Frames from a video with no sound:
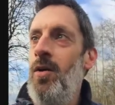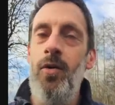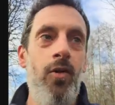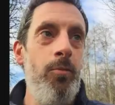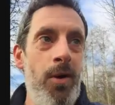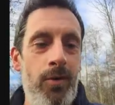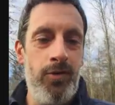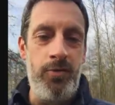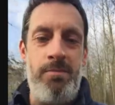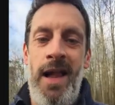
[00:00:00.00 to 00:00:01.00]

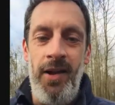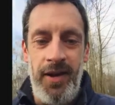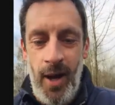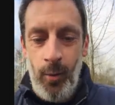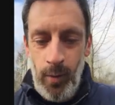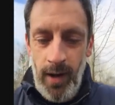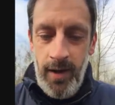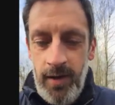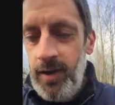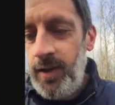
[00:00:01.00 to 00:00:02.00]
almost
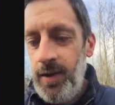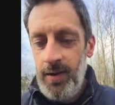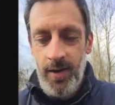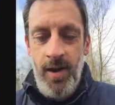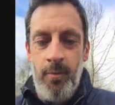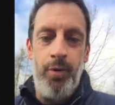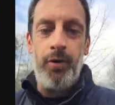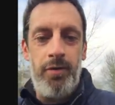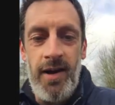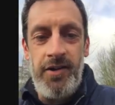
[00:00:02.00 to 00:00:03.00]
meltdown-like
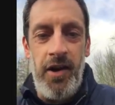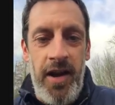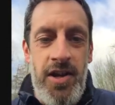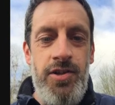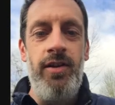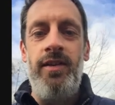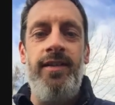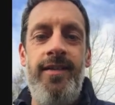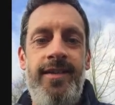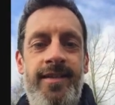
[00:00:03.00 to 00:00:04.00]

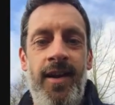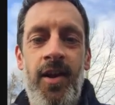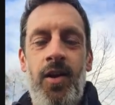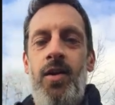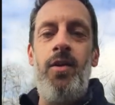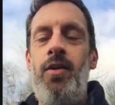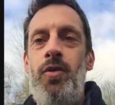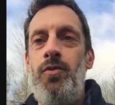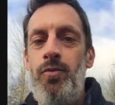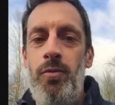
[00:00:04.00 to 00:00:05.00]
procrastinations
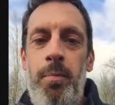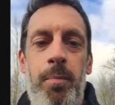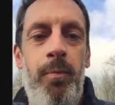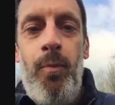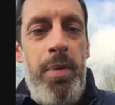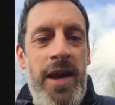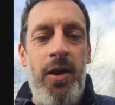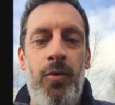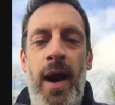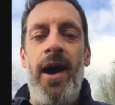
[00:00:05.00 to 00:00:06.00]
and
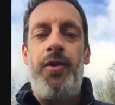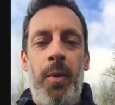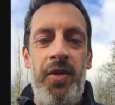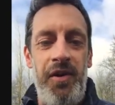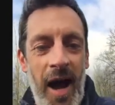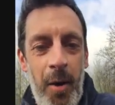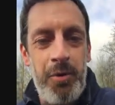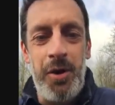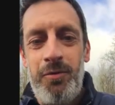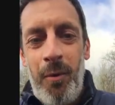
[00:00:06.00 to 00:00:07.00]
being racked with
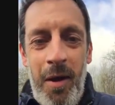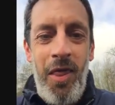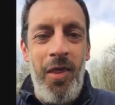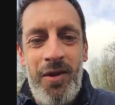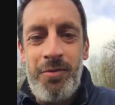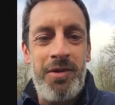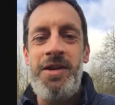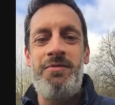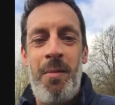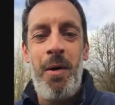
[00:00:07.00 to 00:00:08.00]
doubt over whether this was
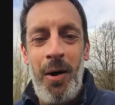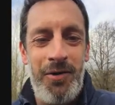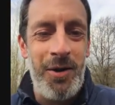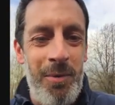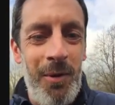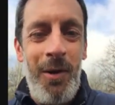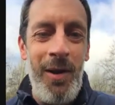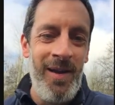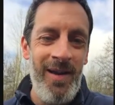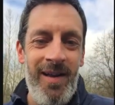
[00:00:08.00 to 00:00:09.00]
even
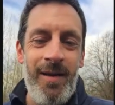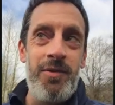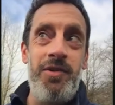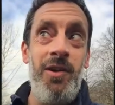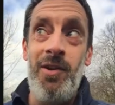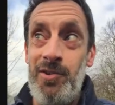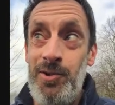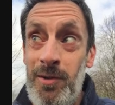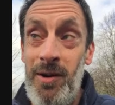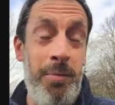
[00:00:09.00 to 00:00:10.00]
possible. Still not
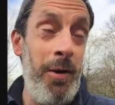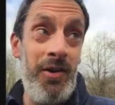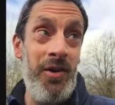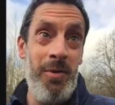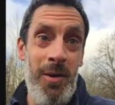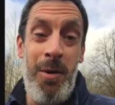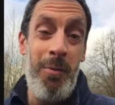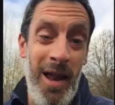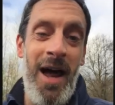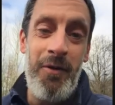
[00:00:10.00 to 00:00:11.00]
sure it's possible,
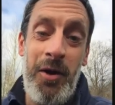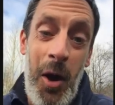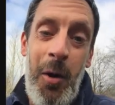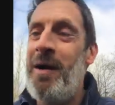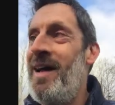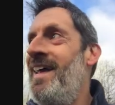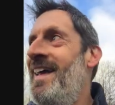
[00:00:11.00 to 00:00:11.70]
but we'll have a go.